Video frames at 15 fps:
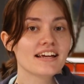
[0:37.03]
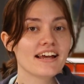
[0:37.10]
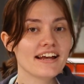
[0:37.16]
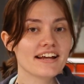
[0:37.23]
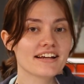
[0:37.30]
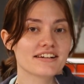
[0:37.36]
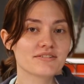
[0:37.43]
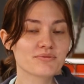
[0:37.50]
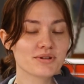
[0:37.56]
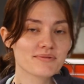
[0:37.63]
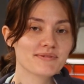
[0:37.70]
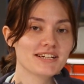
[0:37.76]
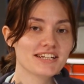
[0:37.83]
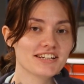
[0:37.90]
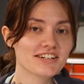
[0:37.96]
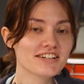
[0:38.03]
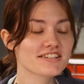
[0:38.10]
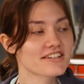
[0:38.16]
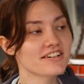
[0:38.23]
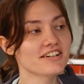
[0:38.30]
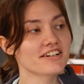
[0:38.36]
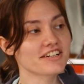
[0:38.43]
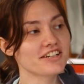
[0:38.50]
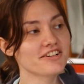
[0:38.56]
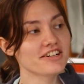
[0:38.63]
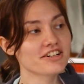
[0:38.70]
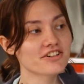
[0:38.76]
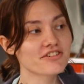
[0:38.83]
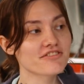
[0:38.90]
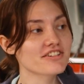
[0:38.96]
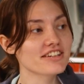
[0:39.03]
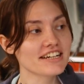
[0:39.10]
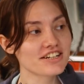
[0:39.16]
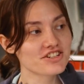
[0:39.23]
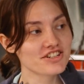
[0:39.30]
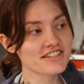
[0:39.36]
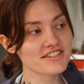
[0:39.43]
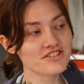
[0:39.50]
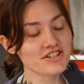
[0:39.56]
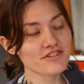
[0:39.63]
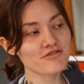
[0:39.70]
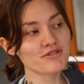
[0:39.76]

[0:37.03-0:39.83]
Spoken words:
and with me here is our curator of collections, Jeff